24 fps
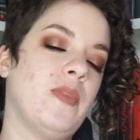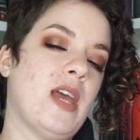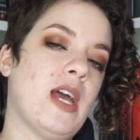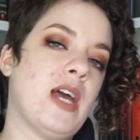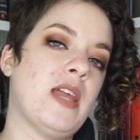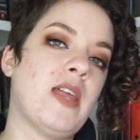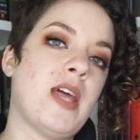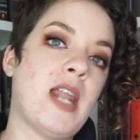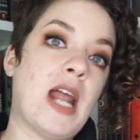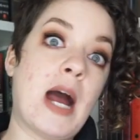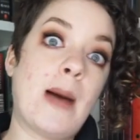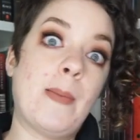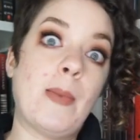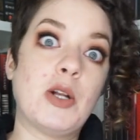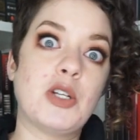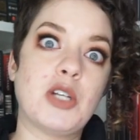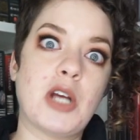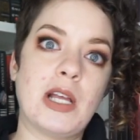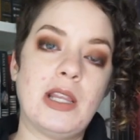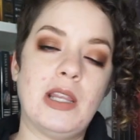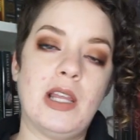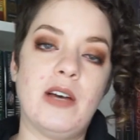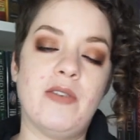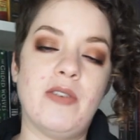and then how much
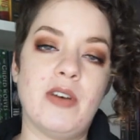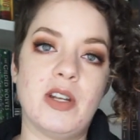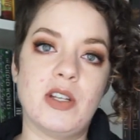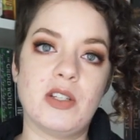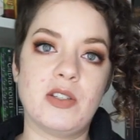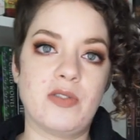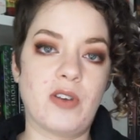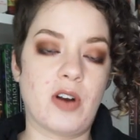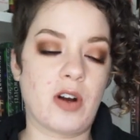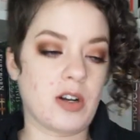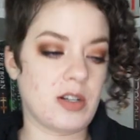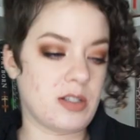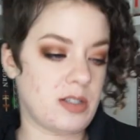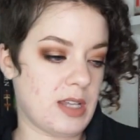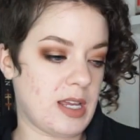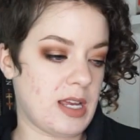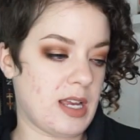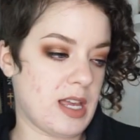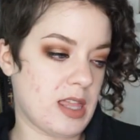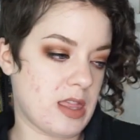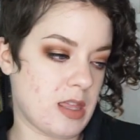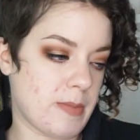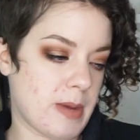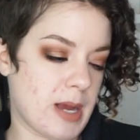I love it as far as like
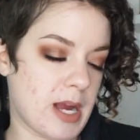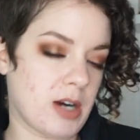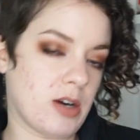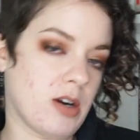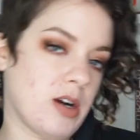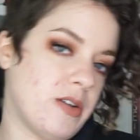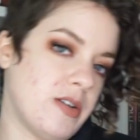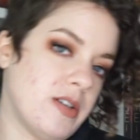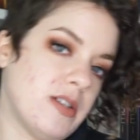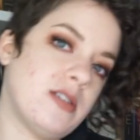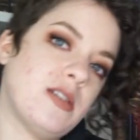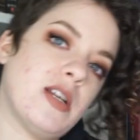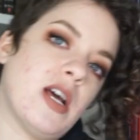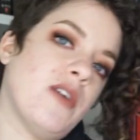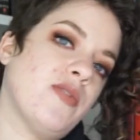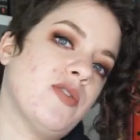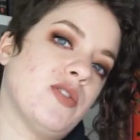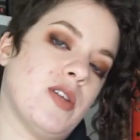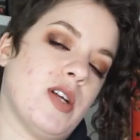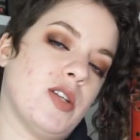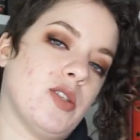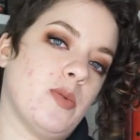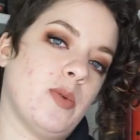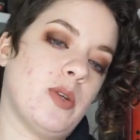in the background and stuff,
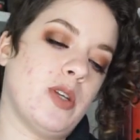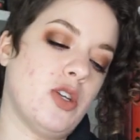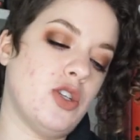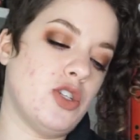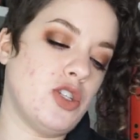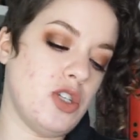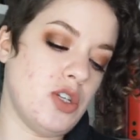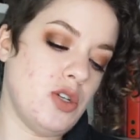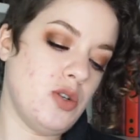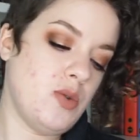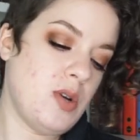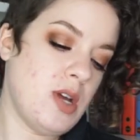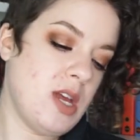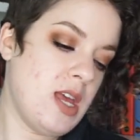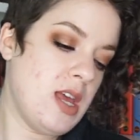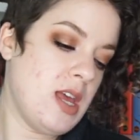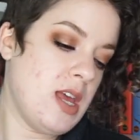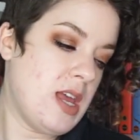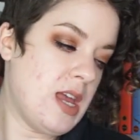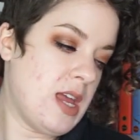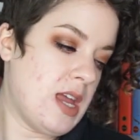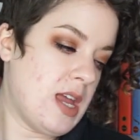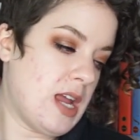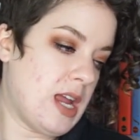so that's what I'm gonna do.
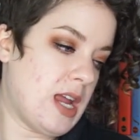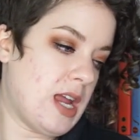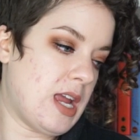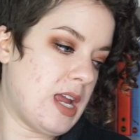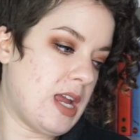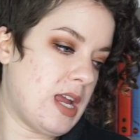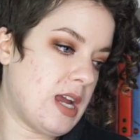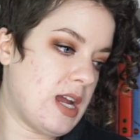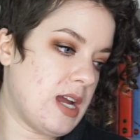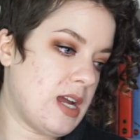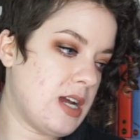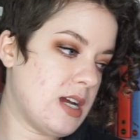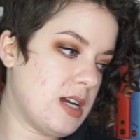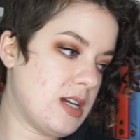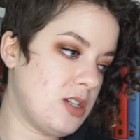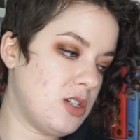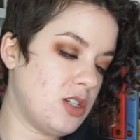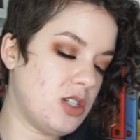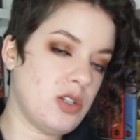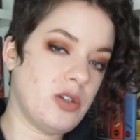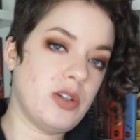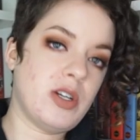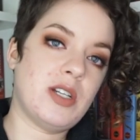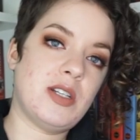And
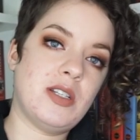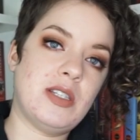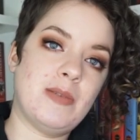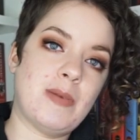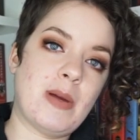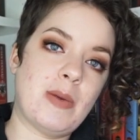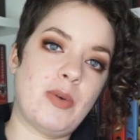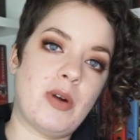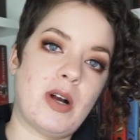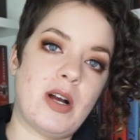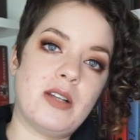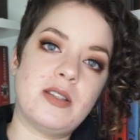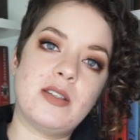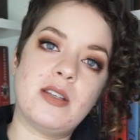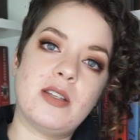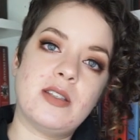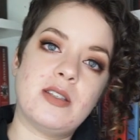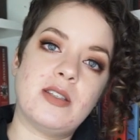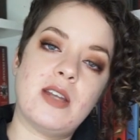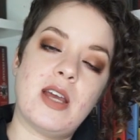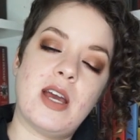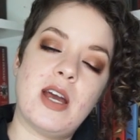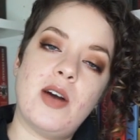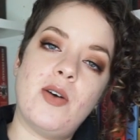you'll get to see my
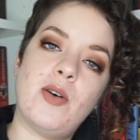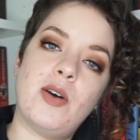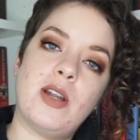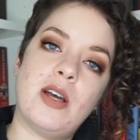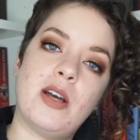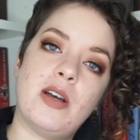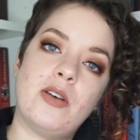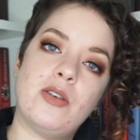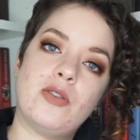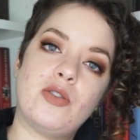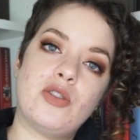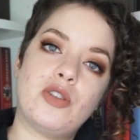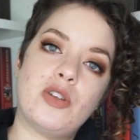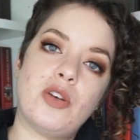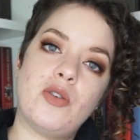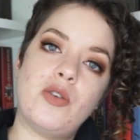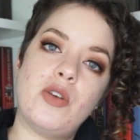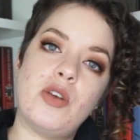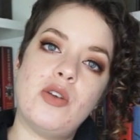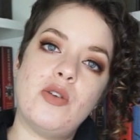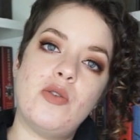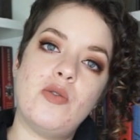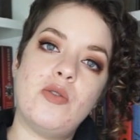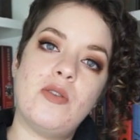process now and I'll show
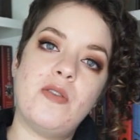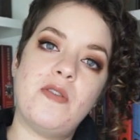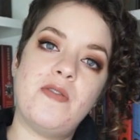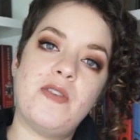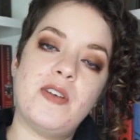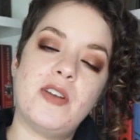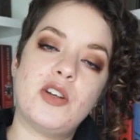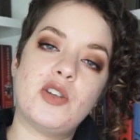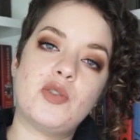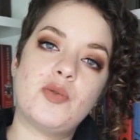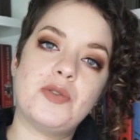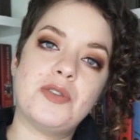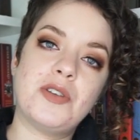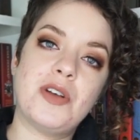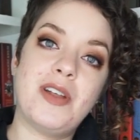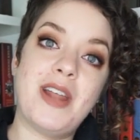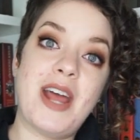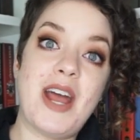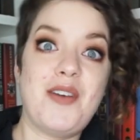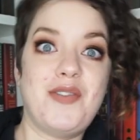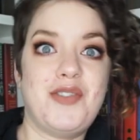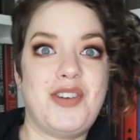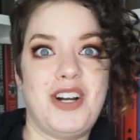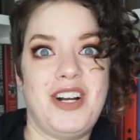you the finished result
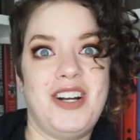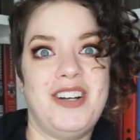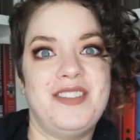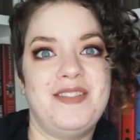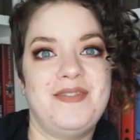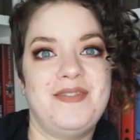after.